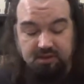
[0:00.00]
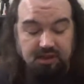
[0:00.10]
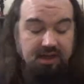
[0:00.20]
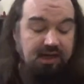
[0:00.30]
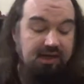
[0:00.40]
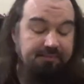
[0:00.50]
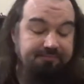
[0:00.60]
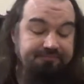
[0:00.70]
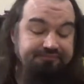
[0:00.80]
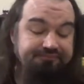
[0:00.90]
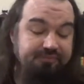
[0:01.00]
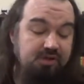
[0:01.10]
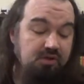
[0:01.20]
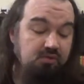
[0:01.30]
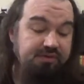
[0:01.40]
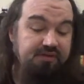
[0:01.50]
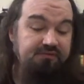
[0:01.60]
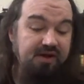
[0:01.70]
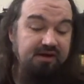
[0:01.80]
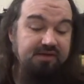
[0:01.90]
We see
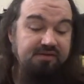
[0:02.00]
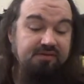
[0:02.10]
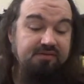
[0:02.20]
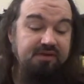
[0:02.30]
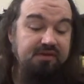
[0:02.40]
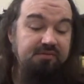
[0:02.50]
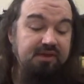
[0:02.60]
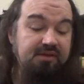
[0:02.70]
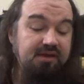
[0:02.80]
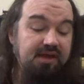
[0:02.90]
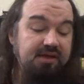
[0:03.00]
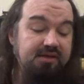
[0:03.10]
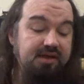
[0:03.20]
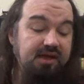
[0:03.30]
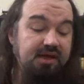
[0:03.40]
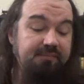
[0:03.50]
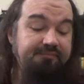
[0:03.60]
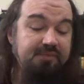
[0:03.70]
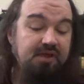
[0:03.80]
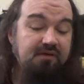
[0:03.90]
various things being done.
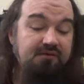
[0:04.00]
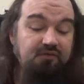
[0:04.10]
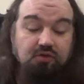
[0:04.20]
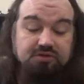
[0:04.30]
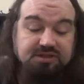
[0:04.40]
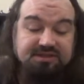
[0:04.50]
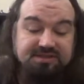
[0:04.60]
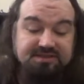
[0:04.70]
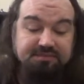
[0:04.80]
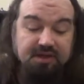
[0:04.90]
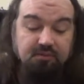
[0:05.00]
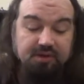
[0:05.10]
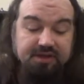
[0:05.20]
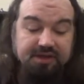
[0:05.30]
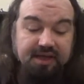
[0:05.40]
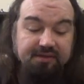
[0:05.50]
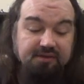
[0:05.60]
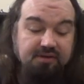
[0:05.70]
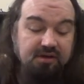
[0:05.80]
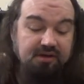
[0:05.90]
Forge and Sunspot working
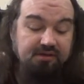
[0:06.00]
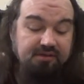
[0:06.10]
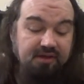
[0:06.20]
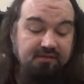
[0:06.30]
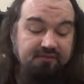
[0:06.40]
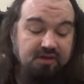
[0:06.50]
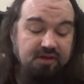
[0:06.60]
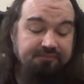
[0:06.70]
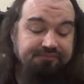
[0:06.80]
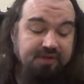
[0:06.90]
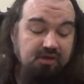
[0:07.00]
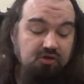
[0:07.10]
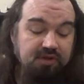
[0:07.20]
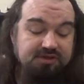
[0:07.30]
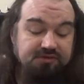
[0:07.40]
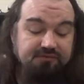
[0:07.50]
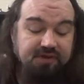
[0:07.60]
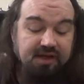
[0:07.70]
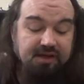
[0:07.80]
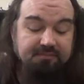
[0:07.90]
together on stuff. A whole bunch of
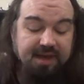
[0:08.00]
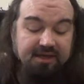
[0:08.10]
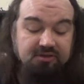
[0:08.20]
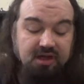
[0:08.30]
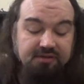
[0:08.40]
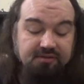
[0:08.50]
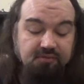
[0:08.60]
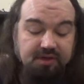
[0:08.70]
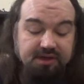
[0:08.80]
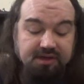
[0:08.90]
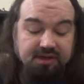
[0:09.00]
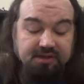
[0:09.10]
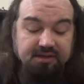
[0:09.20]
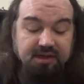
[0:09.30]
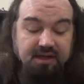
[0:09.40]
Madrox is working on